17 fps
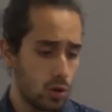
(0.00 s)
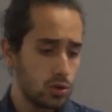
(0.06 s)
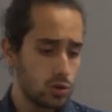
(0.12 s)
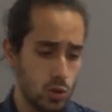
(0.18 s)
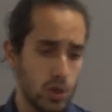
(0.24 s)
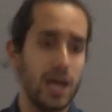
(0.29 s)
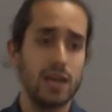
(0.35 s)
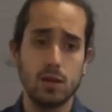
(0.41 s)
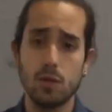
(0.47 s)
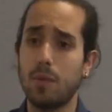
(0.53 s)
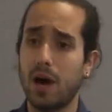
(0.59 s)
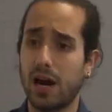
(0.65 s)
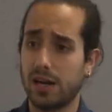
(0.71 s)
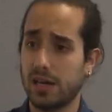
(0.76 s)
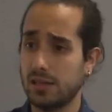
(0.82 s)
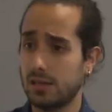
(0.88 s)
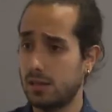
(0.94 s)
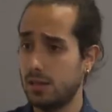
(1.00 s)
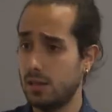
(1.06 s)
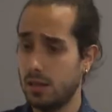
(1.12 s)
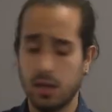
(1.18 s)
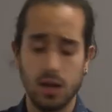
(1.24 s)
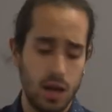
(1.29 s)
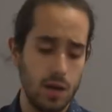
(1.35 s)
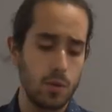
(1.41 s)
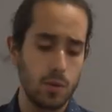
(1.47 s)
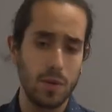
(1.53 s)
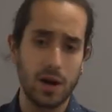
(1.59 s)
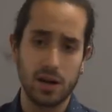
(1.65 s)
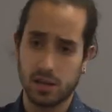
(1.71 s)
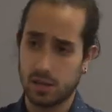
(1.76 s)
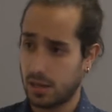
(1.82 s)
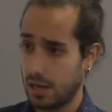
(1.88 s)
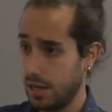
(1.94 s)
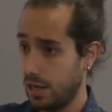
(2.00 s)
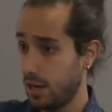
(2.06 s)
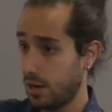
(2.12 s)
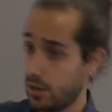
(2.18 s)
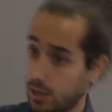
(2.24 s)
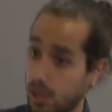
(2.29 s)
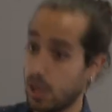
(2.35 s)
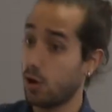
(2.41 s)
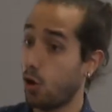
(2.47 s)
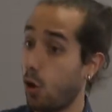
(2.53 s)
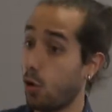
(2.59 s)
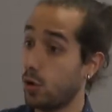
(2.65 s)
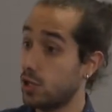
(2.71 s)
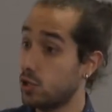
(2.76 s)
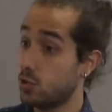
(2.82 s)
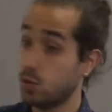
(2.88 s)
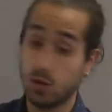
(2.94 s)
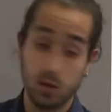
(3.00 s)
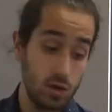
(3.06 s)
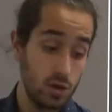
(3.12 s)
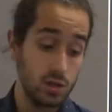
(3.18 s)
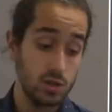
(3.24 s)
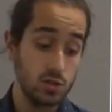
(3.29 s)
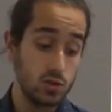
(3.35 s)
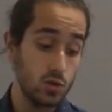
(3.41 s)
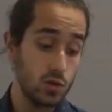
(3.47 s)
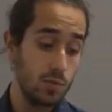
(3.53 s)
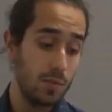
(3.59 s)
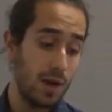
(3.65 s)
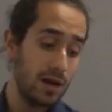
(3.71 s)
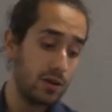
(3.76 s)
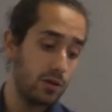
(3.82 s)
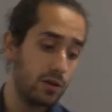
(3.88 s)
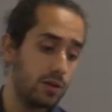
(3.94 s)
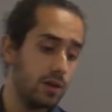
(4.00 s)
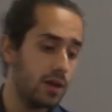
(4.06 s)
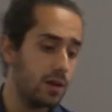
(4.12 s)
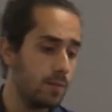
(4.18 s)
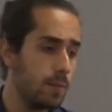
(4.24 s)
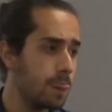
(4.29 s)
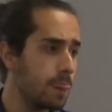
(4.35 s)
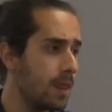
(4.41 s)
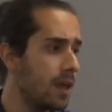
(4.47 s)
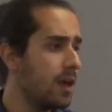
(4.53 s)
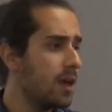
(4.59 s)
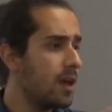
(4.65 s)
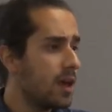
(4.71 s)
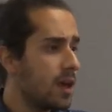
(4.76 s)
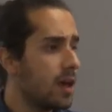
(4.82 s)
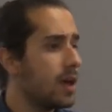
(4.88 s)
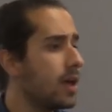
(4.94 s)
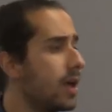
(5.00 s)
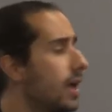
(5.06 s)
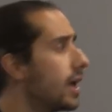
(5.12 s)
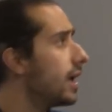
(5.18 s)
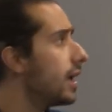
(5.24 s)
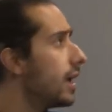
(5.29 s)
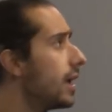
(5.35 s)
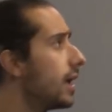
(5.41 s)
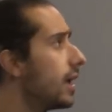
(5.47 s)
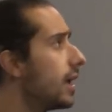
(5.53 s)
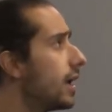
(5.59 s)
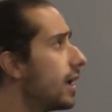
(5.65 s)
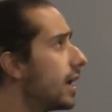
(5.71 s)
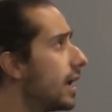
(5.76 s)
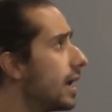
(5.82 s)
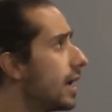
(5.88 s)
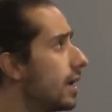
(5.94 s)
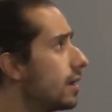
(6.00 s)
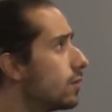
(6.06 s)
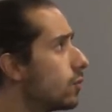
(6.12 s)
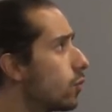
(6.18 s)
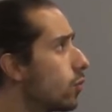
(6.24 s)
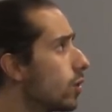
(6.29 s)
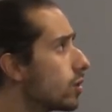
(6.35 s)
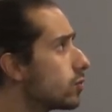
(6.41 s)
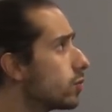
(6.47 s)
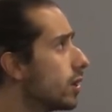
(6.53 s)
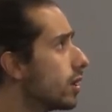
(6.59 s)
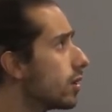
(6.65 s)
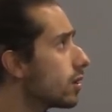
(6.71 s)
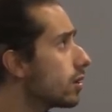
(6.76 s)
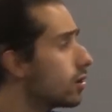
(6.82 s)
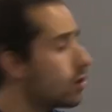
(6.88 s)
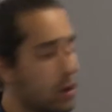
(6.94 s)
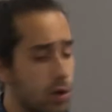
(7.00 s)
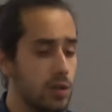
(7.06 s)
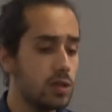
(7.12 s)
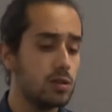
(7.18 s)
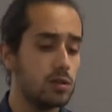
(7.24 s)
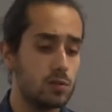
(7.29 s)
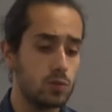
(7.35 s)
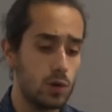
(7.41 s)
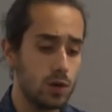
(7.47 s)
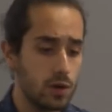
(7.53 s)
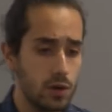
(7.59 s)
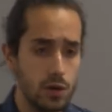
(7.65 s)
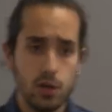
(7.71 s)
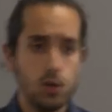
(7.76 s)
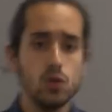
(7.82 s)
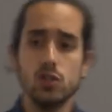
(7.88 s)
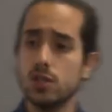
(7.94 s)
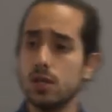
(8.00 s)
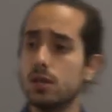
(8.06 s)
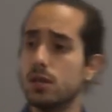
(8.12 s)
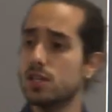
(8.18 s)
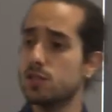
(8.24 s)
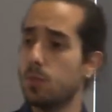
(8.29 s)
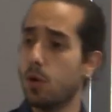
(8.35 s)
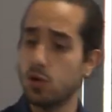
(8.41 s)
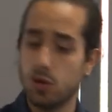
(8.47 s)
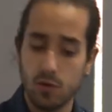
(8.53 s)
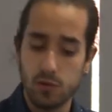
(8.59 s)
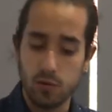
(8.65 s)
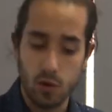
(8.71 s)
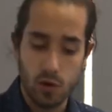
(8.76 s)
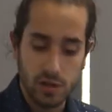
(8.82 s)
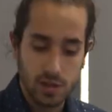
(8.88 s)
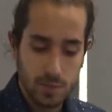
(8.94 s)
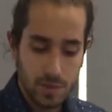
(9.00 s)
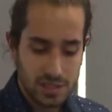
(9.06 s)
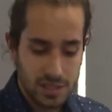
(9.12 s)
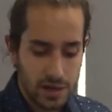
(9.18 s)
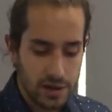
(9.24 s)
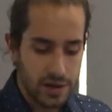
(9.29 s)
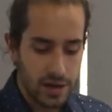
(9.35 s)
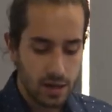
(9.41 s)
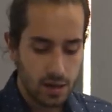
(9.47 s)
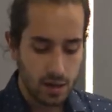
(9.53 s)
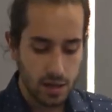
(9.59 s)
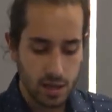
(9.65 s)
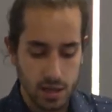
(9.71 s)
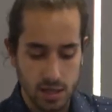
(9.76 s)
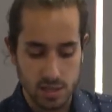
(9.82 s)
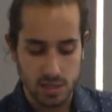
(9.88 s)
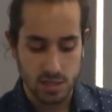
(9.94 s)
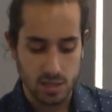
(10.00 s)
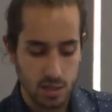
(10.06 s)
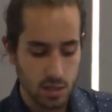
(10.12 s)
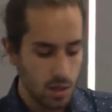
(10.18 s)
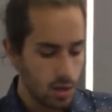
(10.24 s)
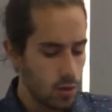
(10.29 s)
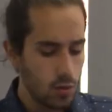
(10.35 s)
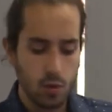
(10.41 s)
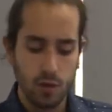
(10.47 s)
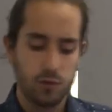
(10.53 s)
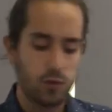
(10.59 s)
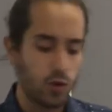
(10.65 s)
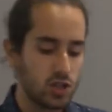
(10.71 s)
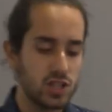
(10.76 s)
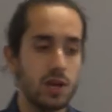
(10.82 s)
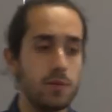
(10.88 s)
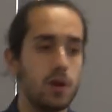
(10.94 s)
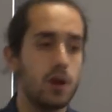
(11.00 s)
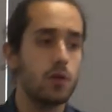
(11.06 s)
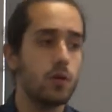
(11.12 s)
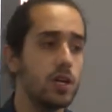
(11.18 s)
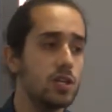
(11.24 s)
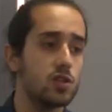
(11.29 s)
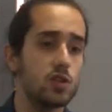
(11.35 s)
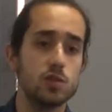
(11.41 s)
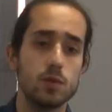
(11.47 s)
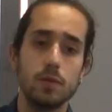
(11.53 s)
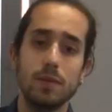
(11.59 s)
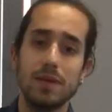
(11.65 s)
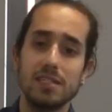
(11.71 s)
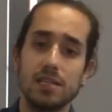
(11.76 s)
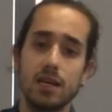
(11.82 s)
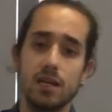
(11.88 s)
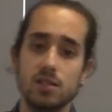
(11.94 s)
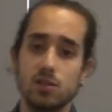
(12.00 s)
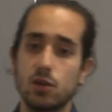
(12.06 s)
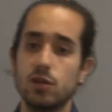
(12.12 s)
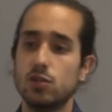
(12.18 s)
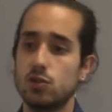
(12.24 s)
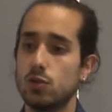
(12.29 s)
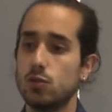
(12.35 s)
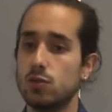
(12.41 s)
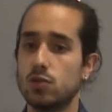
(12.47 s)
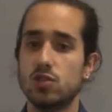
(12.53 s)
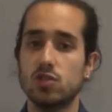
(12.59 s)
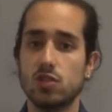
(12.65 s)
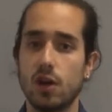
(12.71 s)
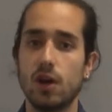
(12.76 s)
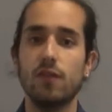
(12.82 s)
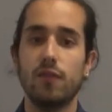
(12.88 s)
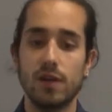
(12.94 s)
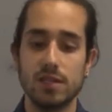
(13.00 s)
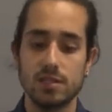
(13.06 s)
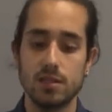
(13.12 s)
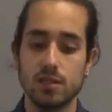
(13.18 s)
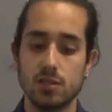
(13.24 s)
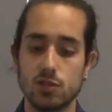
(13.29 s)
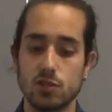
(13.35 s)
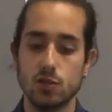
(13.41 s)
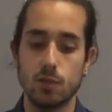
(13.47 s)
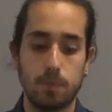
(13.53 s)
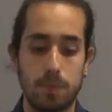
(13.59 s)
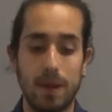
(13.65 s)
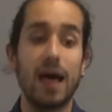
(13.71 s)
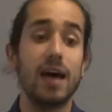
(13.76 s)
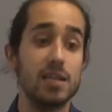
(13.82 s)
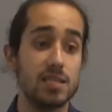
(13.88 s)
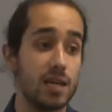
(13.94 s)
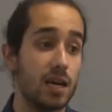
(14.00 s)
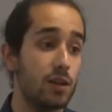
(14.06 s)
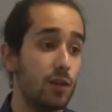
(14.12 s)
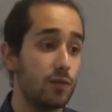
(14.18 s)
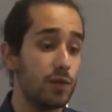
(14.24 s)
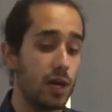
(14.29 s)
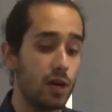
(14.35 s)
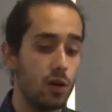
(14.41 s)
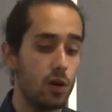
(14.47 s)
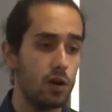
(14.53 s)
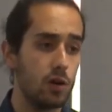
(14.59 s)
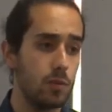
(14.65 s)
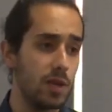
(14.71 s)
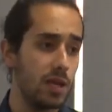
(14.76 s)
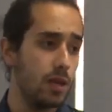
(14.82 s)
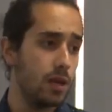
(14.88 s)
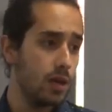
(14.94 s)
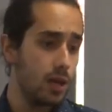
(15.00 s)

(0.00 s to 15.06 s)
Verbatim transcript: to get the market, the labor market clear and then go into the, into the macro thing. Uh, and what we're going to, we're using this model for in the material is, well, for several reasons, but basically it's going to serve as the supply side of the economy,